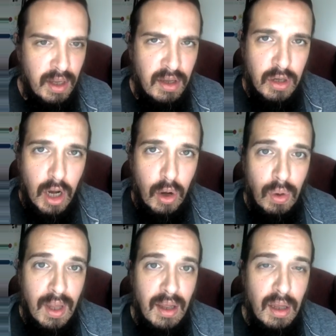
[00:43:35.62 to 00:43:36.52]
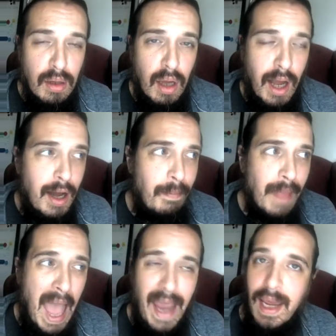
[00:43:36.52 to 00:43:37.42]
you know,
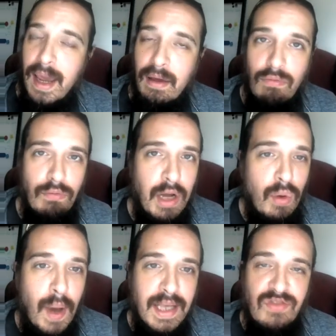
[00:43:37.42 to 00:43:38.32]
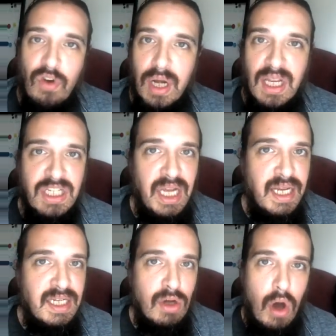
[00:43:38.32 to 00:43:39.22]
I get requests for
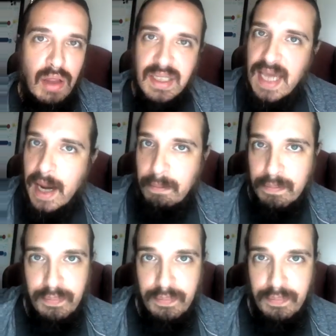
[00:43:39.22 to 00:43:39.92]
initiation all the time.